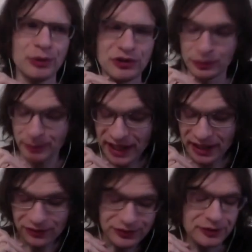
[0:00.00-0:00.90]
which was
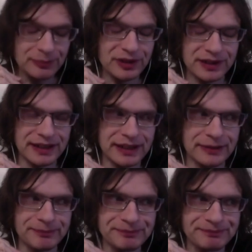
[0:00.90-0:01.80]
powerful, but
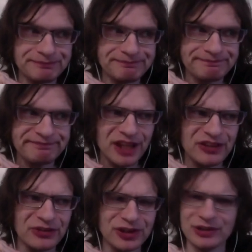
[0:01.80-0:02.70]

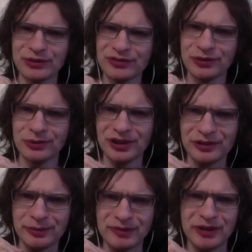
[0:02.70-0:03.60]
not really useful when
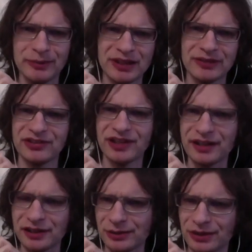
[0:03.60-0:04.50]
you're in the middle of
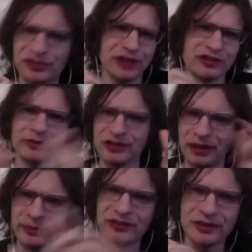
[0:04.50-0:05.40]
tech and you want to change some
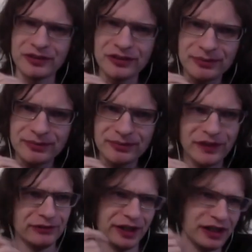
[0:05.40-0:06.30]
assignments and
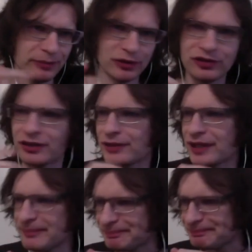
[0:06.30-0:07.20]
then run a number straight
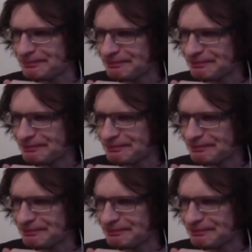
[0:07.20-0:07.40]
away.